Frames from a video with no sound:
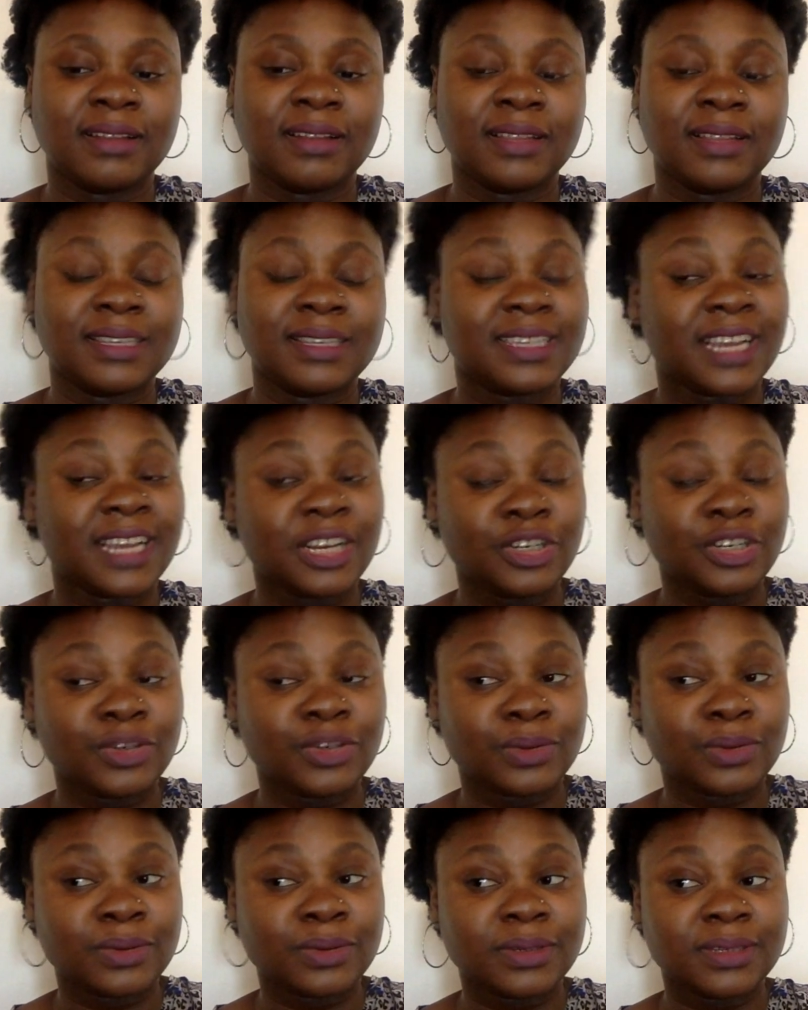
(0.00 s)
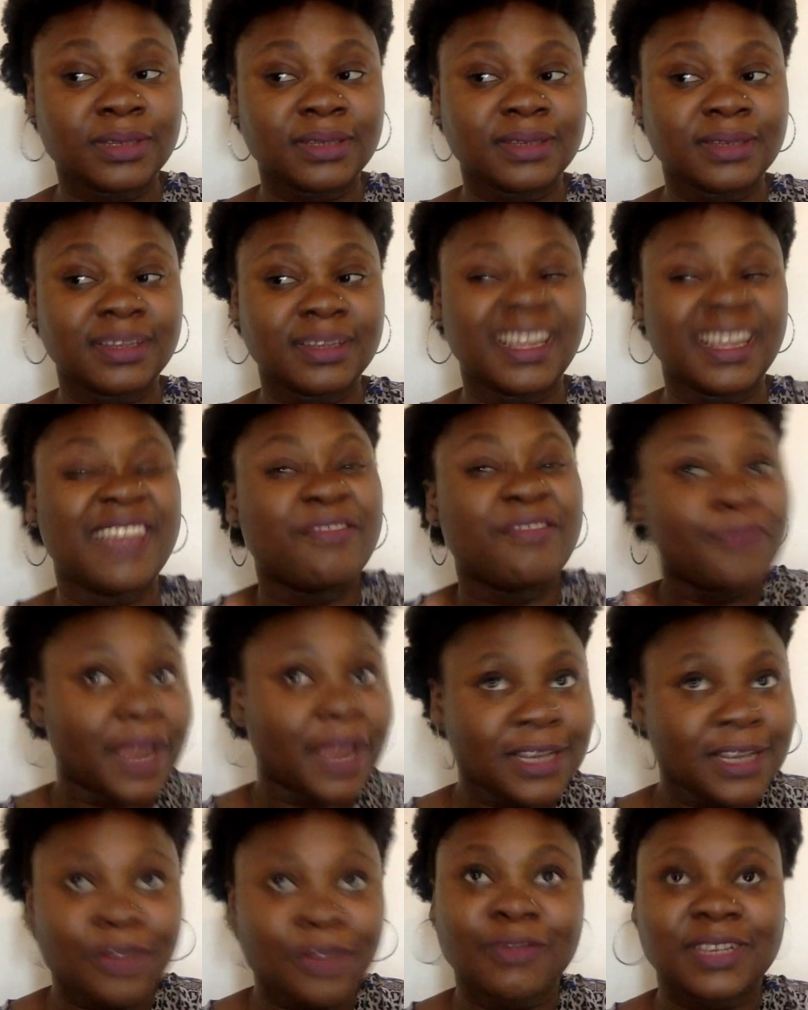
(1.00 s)
the sanctions, the
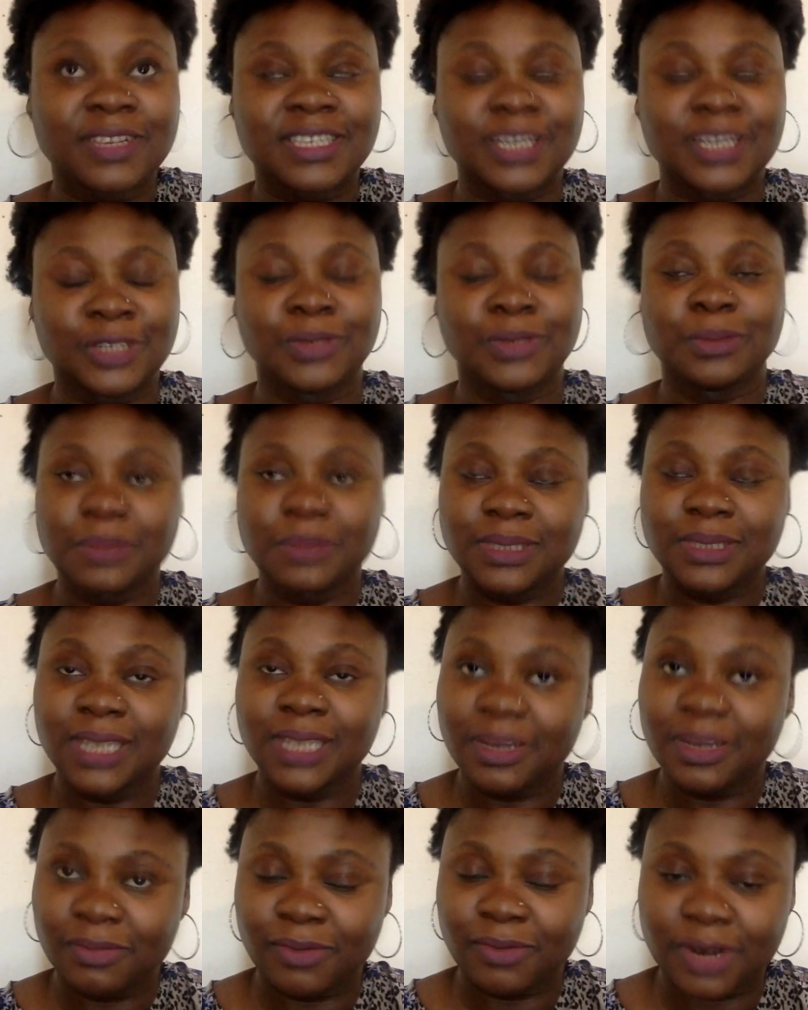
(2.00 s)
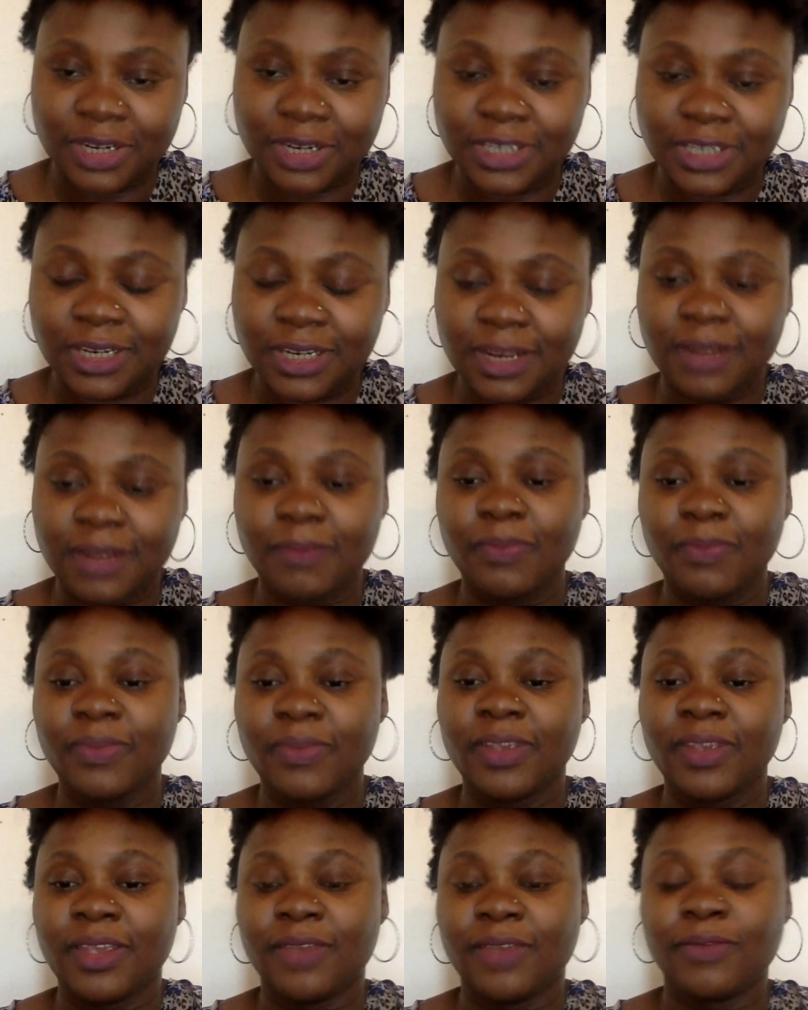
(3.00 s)
effect of the sanctions in Russia.
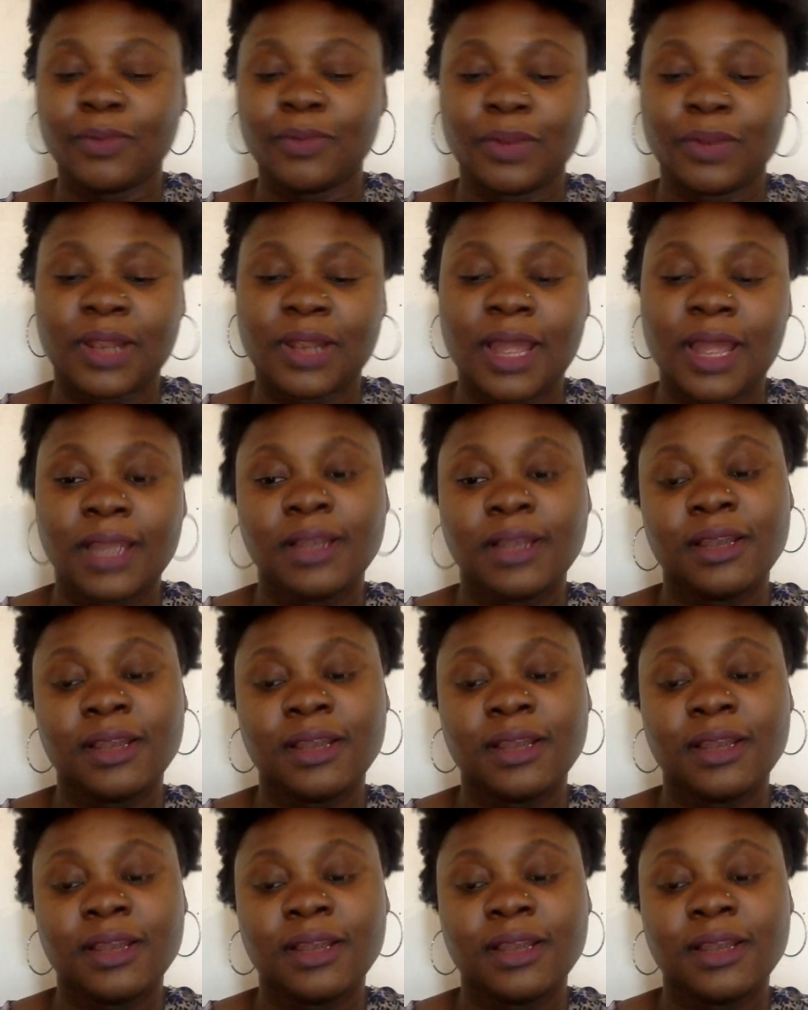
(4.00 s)
If you would like,